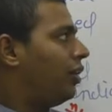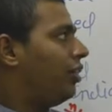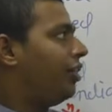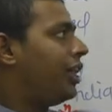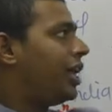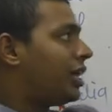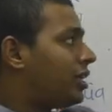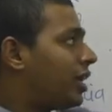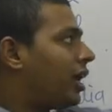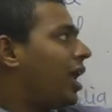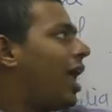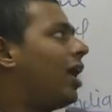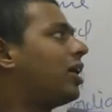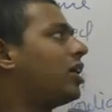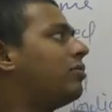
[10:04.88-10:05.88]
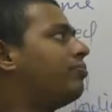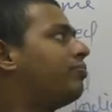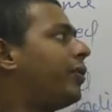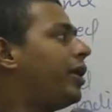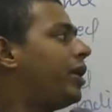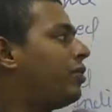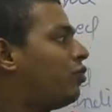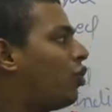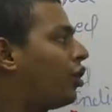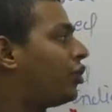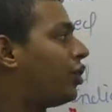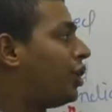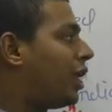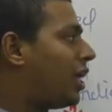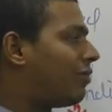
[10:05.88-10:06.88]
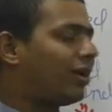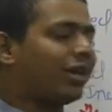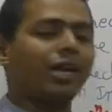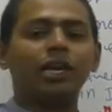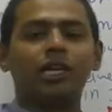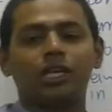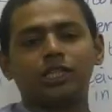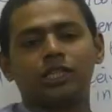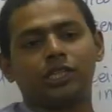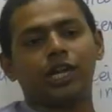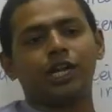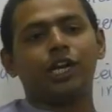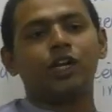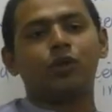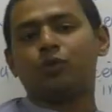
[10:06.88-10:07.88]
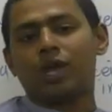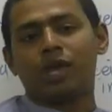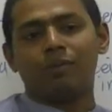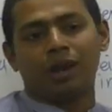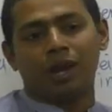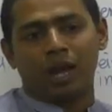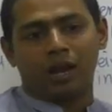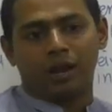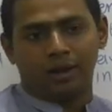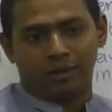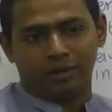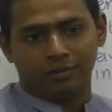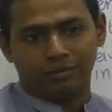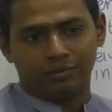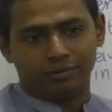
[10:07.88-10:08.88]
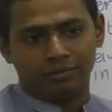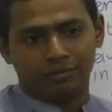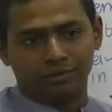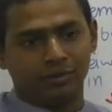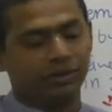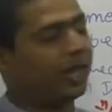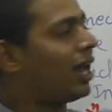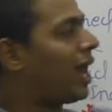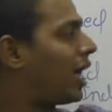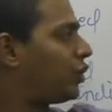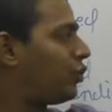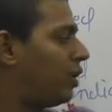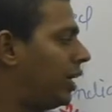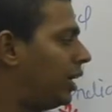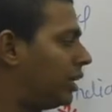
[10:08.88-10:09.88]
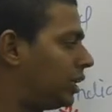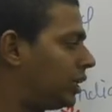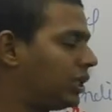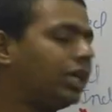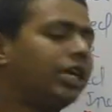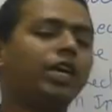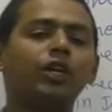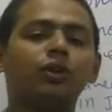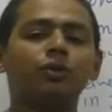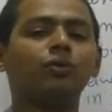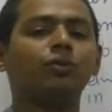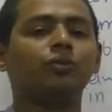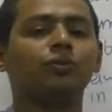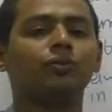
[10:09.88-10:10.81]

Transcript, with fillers: Netherland company was never interested into Cayman Island. They are actually interested into?